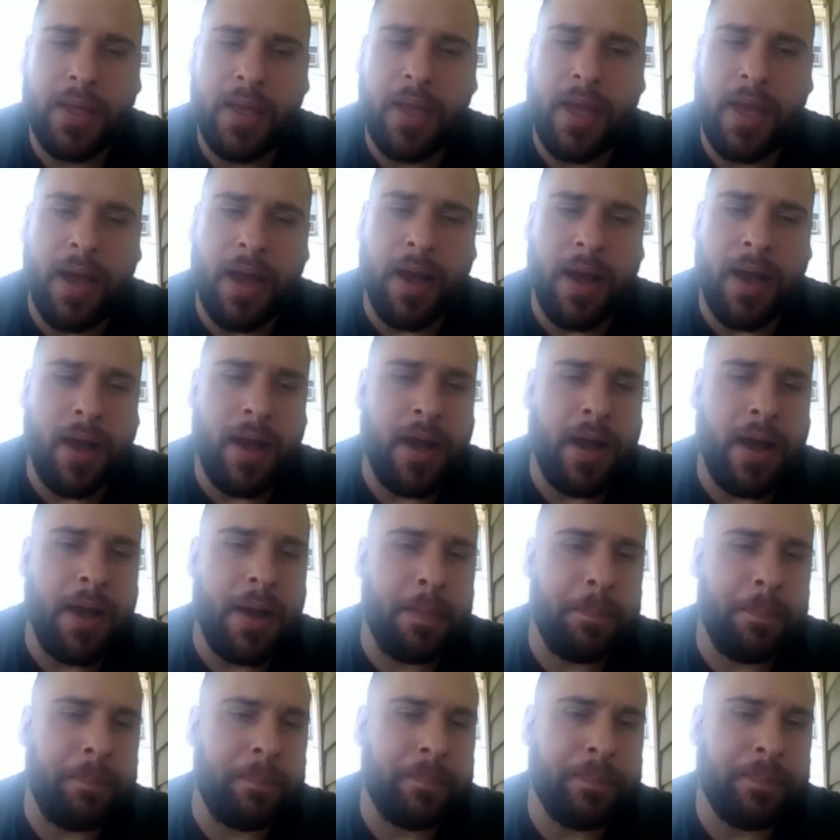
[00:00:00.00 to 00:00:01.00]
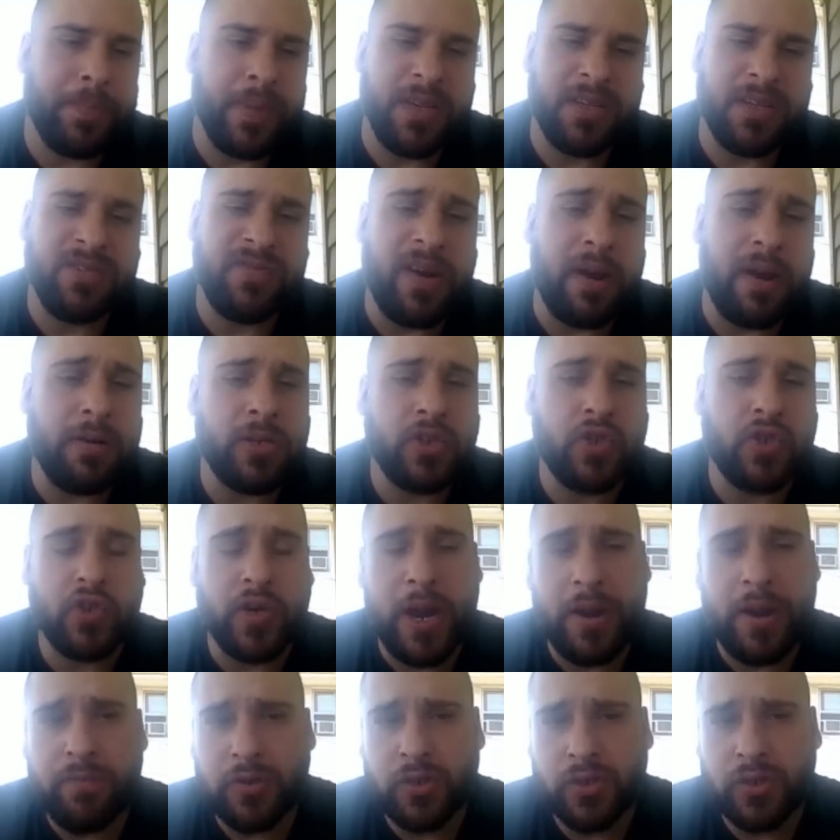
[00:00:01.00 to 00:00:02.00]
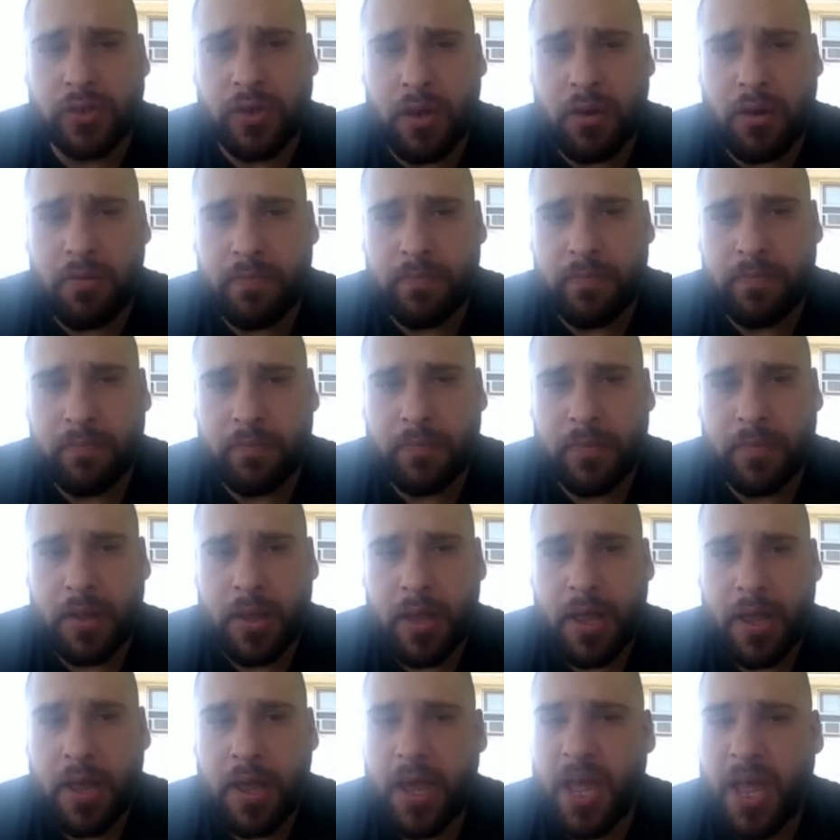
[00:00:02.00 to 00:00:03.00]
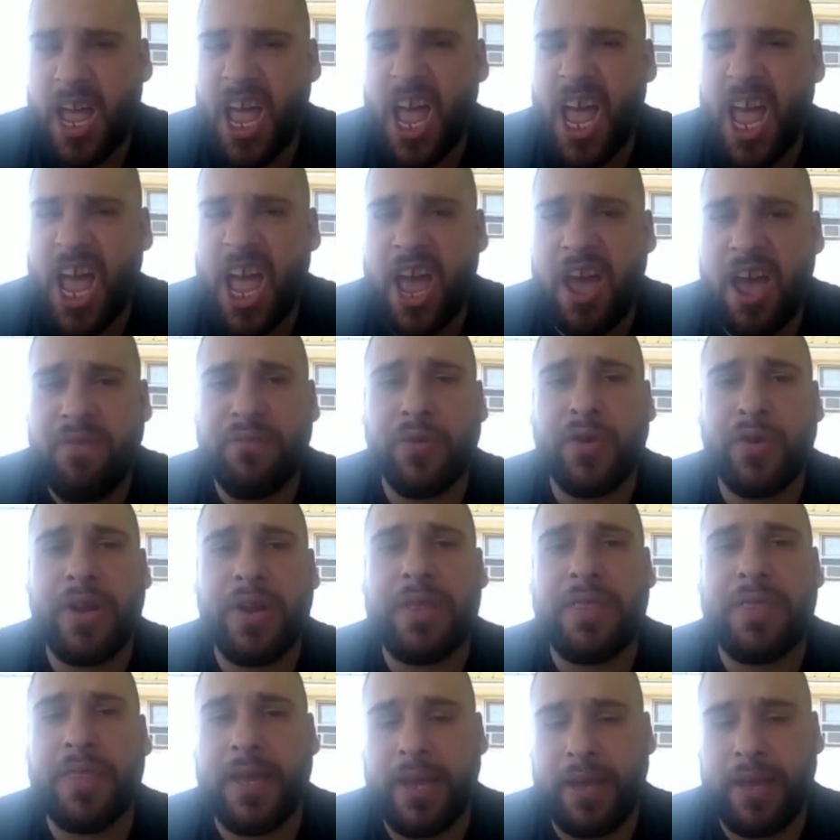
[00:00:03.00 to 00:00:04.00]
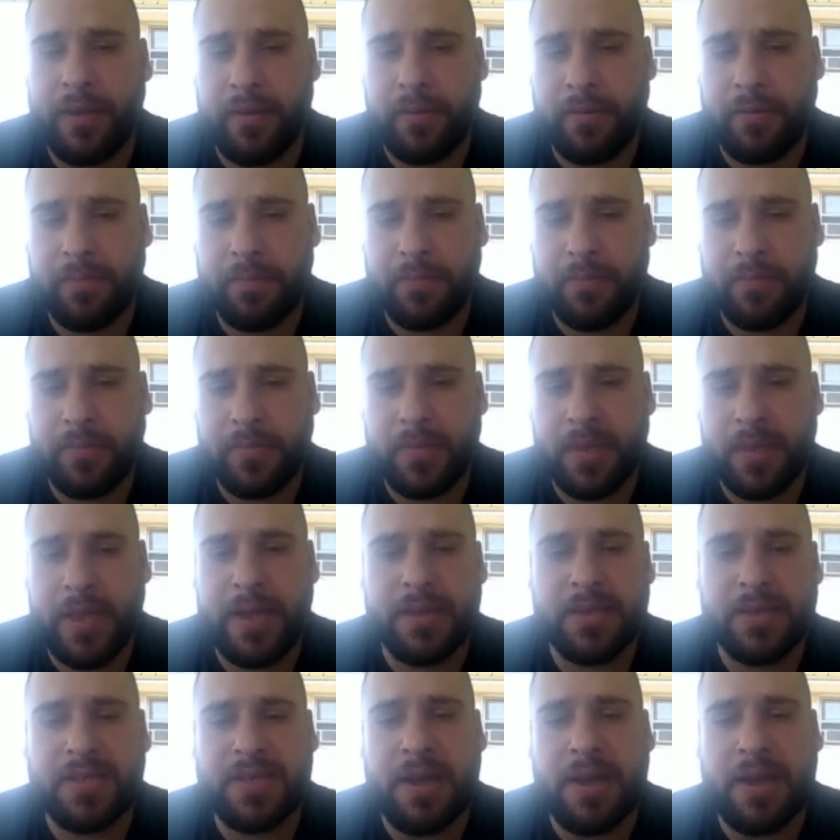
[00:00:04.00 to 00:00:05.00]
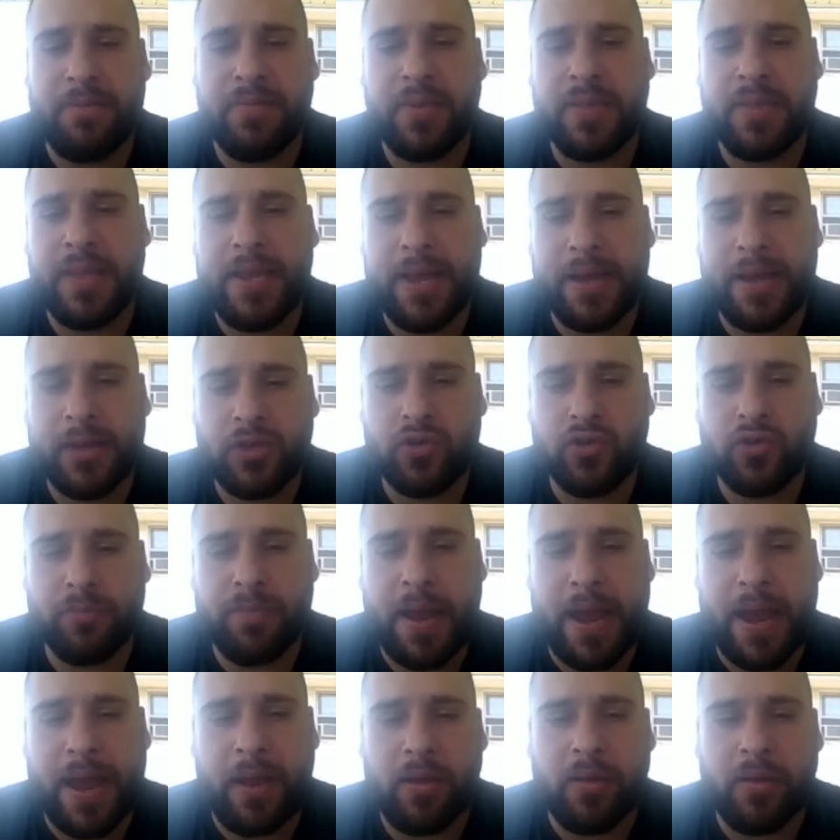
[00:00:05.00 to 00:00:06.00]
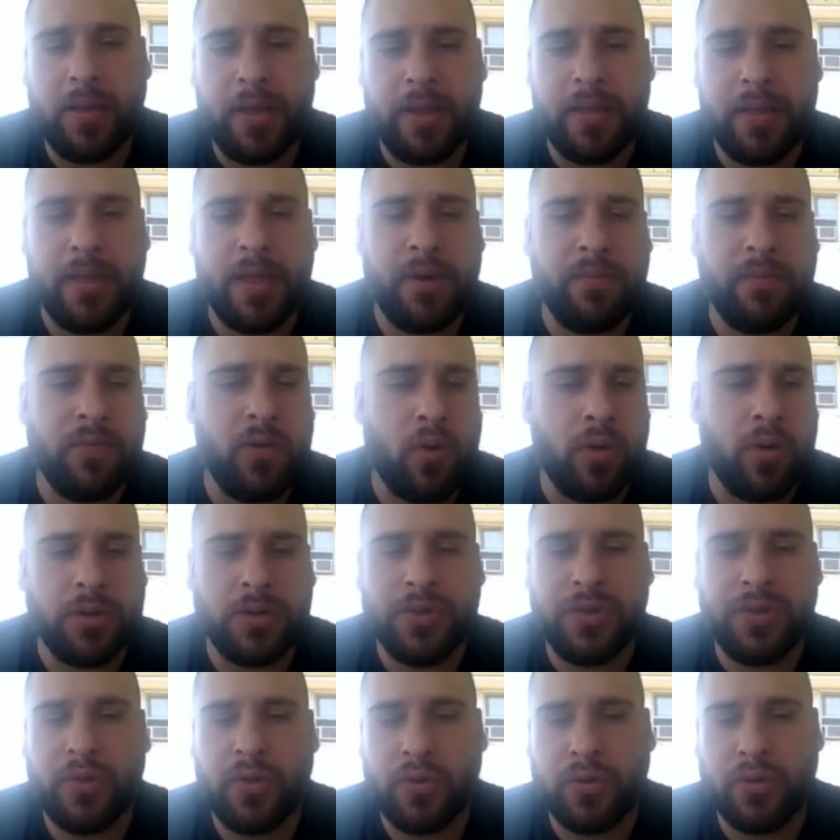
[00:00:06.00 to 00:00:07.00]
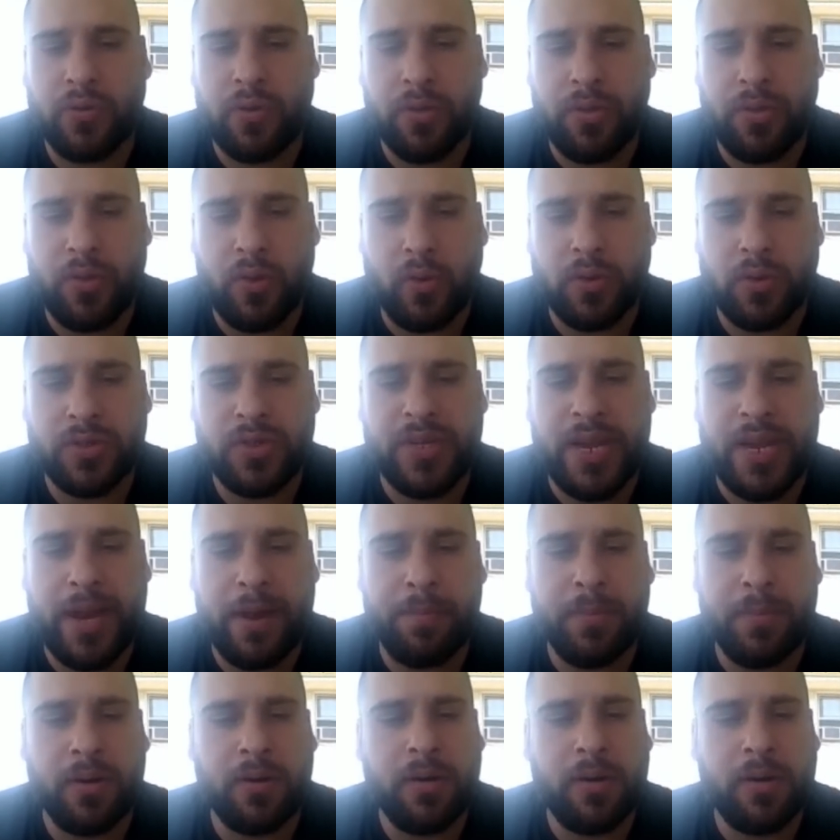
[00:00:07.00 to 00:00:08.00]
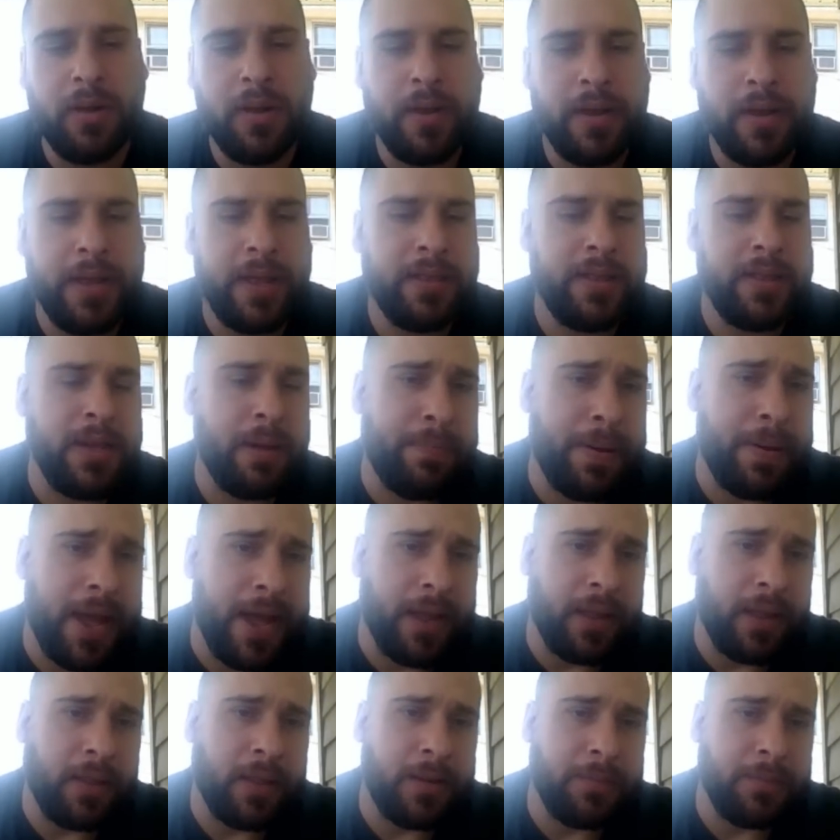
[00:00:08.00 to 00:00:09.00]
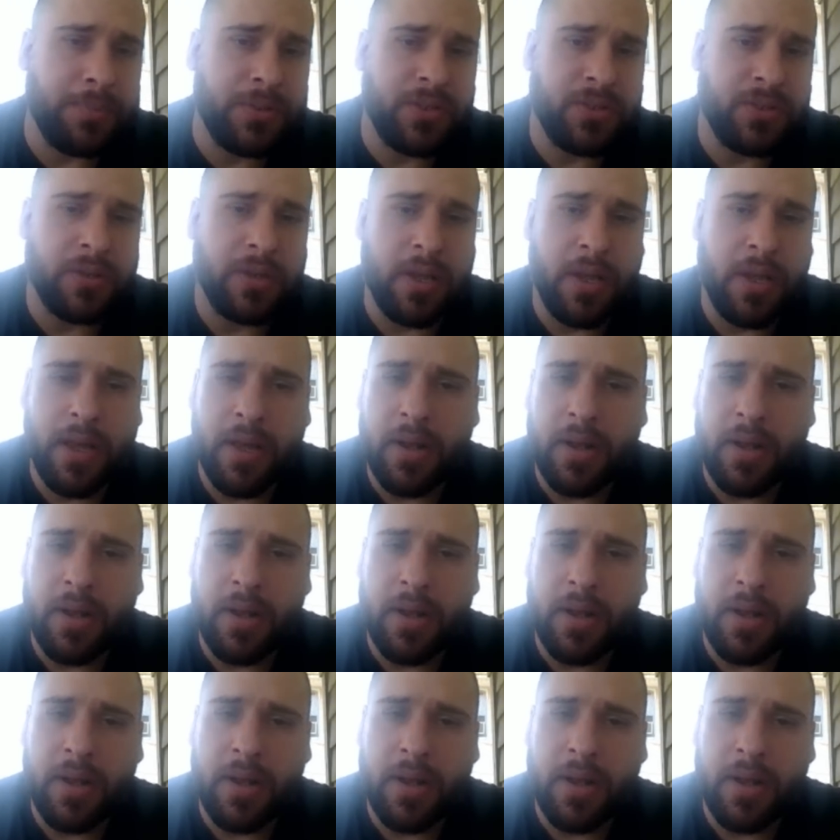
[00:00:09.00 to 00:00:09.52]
As far as drivers go, everything except for the Extra Mile. And then, of course, Thor's Hammer and the Apocalypse.